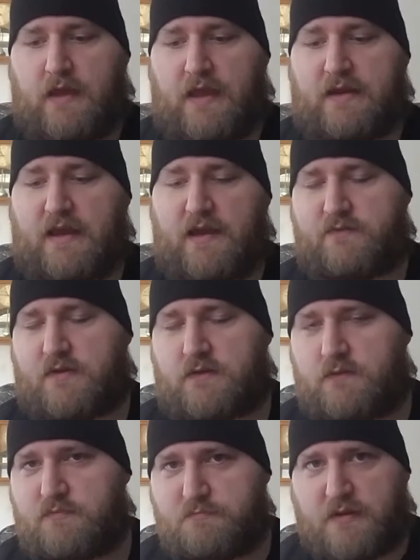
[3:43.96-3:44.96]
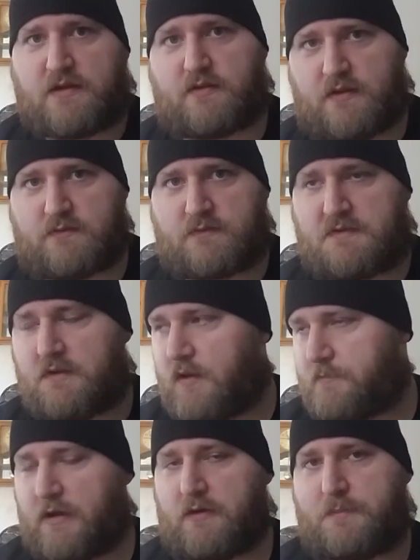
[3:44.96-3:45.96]
and have experienced
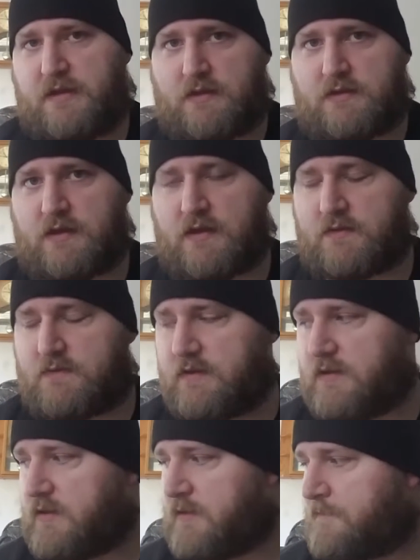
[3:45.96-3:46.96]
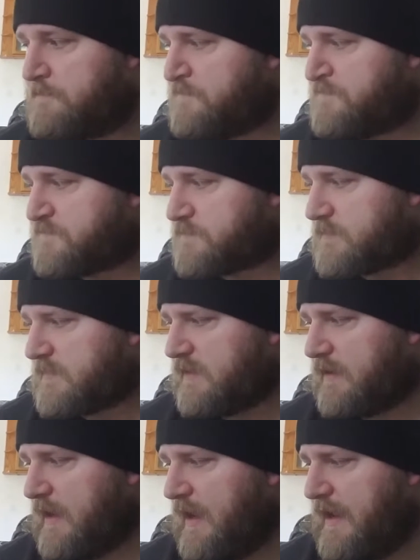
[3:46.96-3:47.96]
about PTSD.
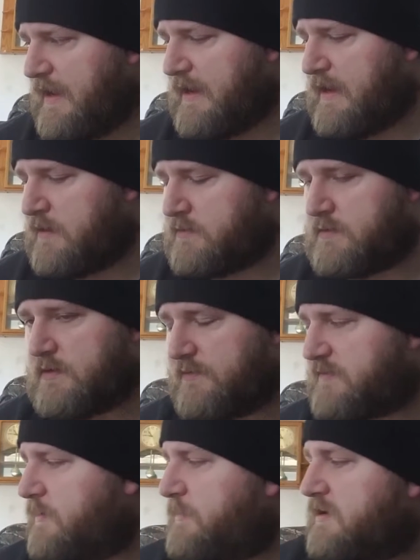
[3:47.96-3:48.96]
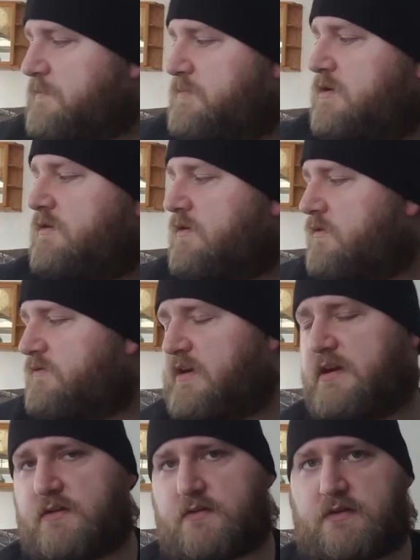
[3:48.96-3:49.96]
And I've got my computer over
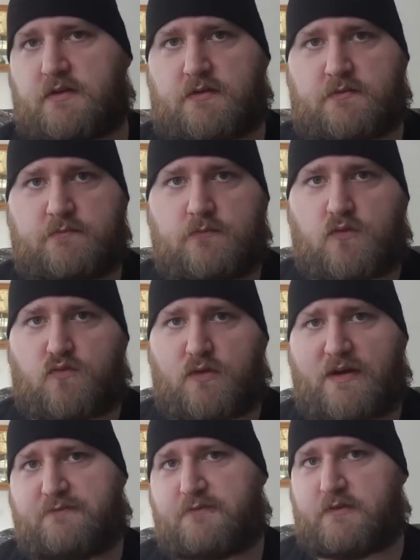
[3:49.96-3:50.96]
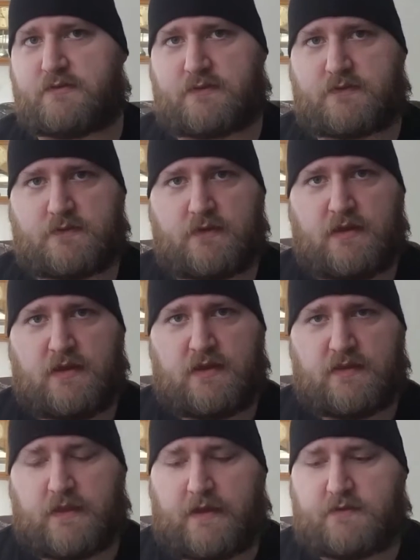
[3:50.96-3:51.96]
here to reference
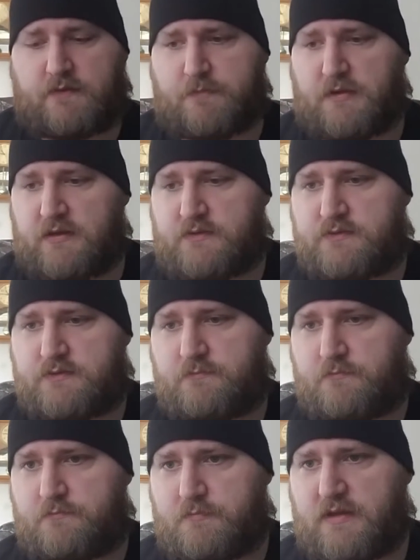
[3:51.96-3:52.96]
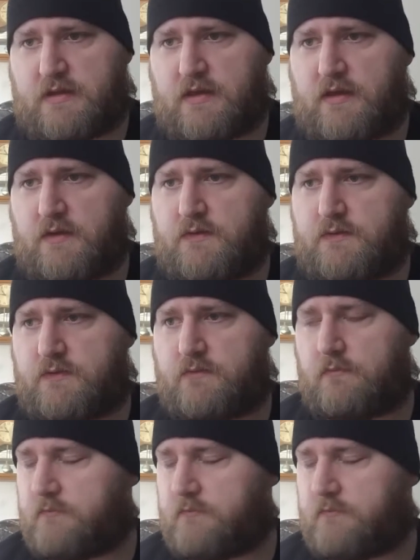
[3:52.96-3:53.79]
that speech, because